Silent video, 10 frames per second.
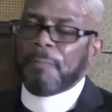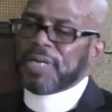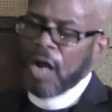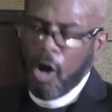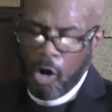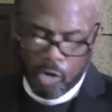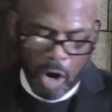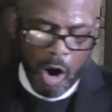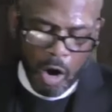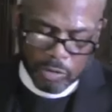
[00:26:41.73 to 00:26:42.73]
But hold
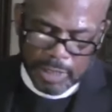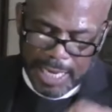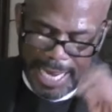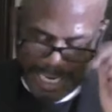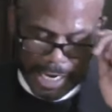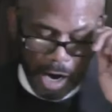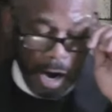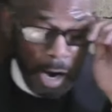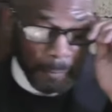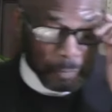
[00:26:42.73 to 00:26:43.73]
on,
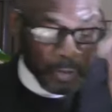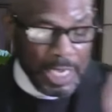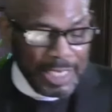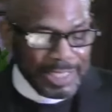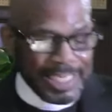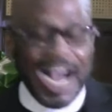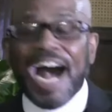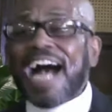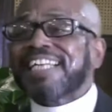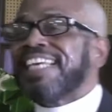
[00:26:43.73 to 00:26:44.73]
Hagar.
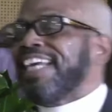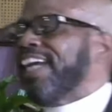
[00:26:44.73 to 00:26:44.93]
God